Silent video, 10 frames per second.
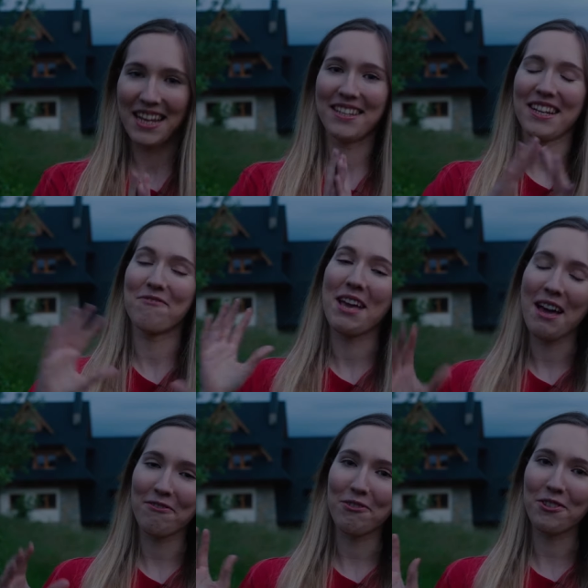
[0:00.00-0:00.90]
Then we
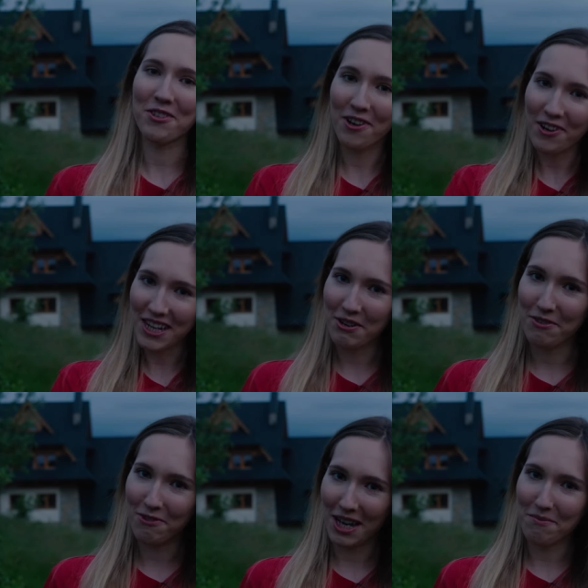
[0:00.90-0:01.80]
have to sort
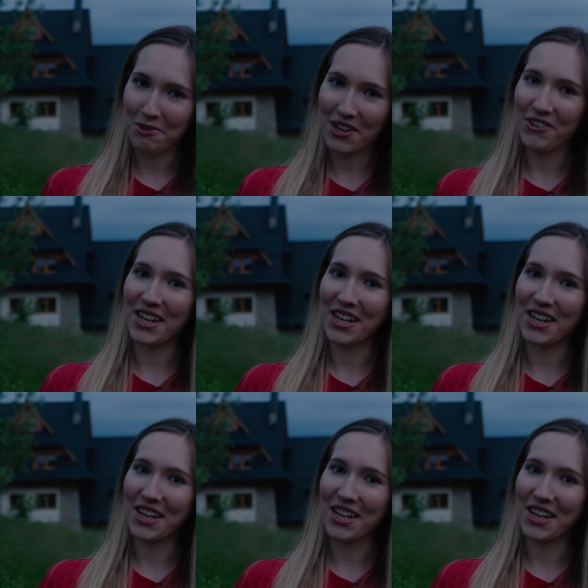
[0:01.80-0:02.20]
our vocabulary